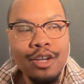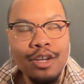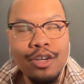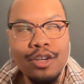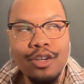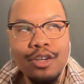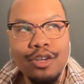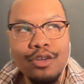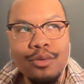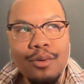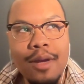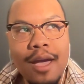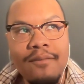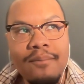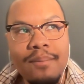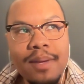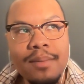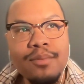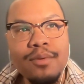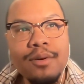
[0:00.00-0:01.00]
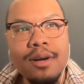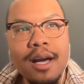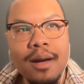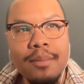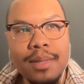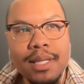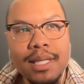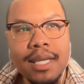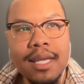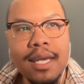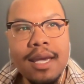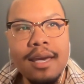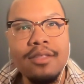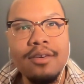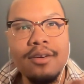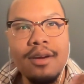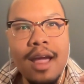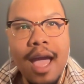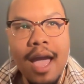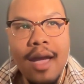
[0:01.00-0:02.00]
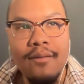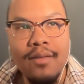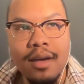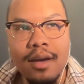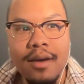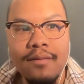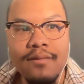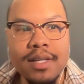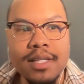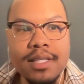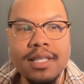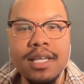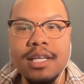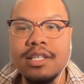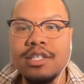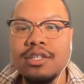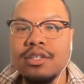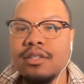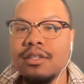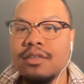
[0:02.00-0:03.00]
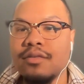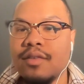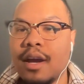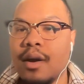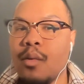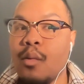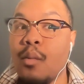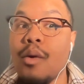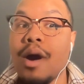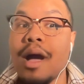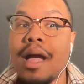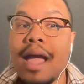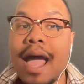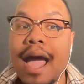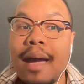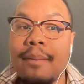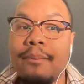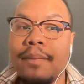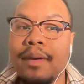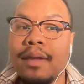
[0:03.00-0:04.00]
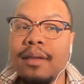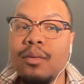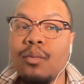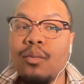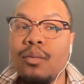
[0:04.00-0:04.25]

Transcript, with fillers: you have people coming together, having conversations around what happened,